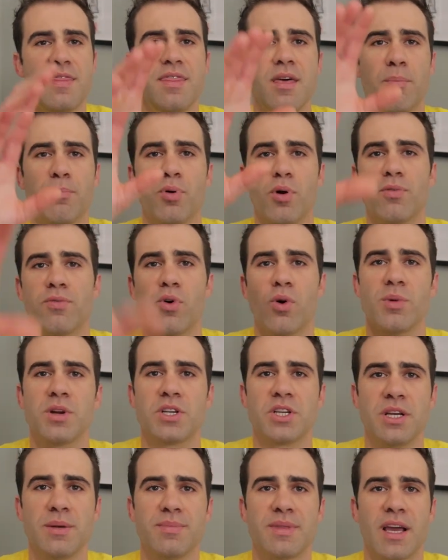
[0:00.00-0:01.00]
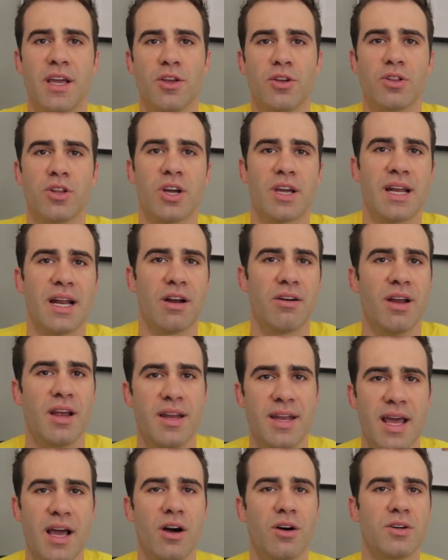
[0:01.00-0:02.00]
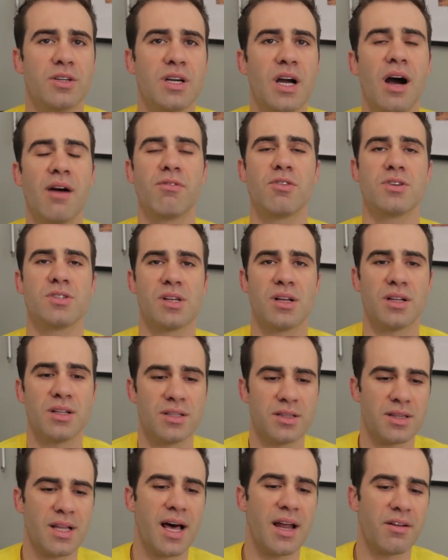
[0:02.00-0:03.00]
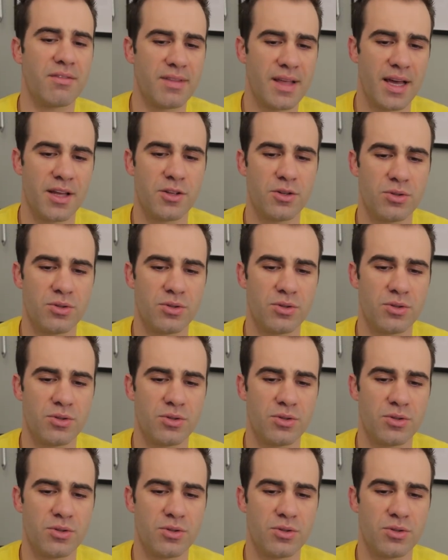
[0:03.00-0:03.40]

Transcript: the pro forma sheet that you're looking at right now covers a lot of that.